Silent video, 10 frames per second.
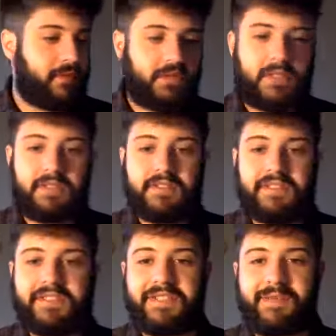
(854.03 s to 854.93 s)

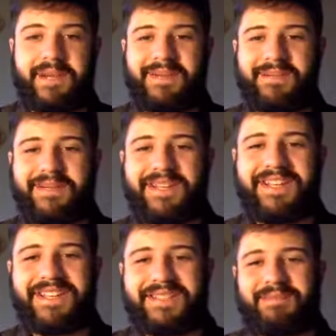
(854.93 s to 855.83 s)
Jesus and the Bible, I
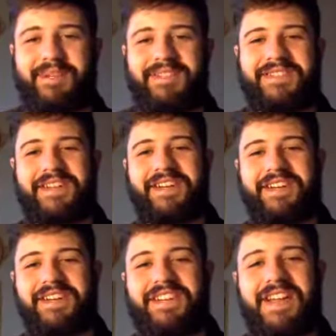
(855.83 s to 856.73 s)
guess. But
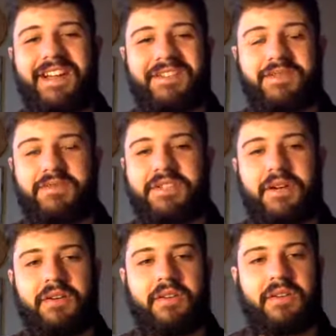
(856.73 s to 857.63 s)
yeah, just reach
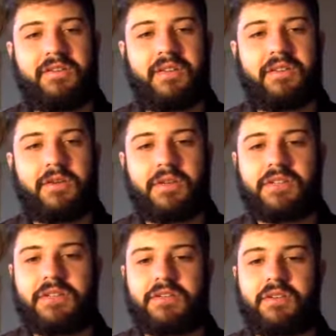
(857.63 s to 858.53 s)
out if you have any
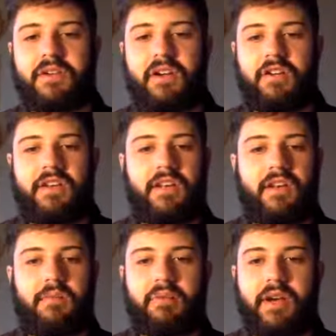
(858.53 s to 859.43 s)
questions or I need
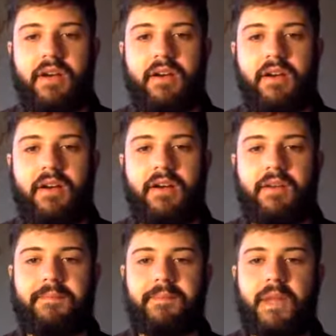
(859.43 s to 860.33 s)
any prayer.
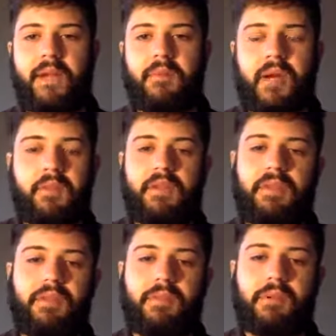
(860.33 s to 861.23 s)
Praying with
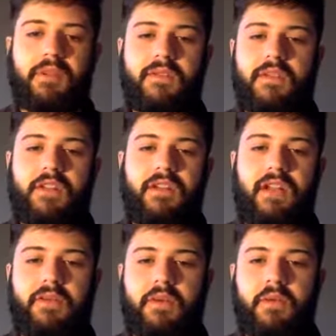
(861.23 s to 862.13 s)
you, believing you're going
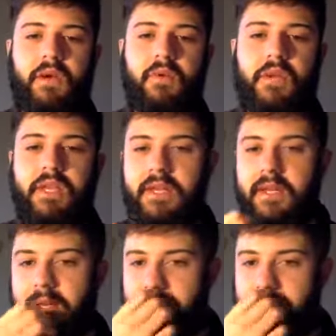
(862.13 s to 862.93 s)
to have a great week.